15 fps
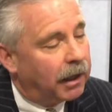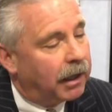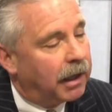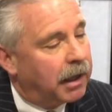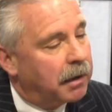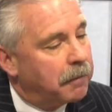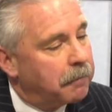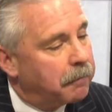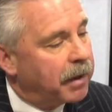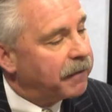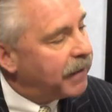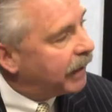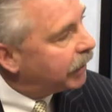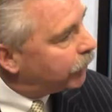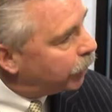uh, but
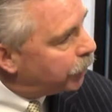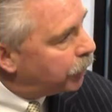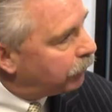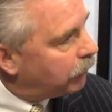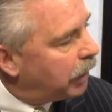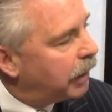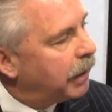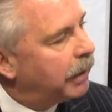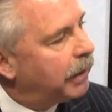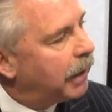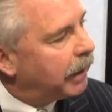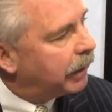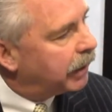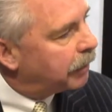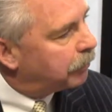they can underwrite
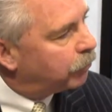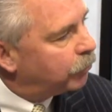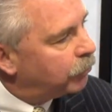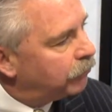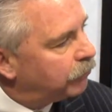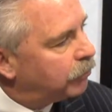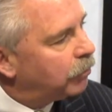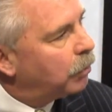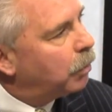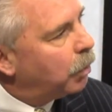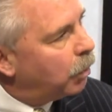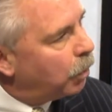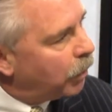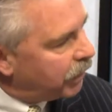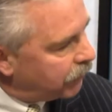and get approval
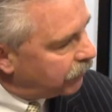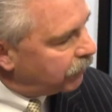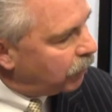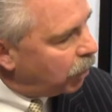with